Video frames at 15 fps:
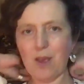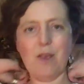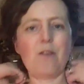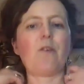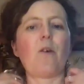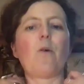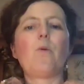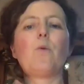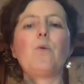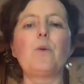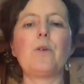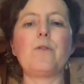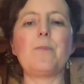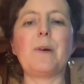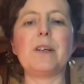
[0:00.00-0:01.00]
So all
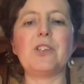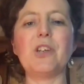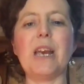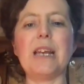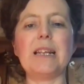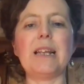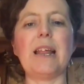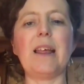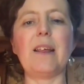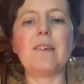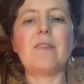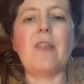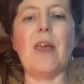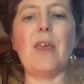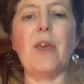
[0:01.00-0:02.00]
of my chain lengths,
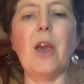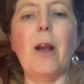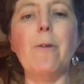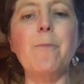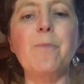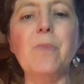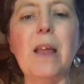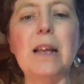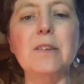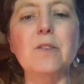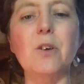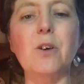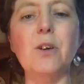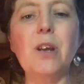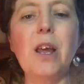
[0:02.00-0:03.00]
there you go, that's
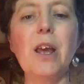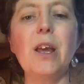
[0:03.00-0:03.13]
on.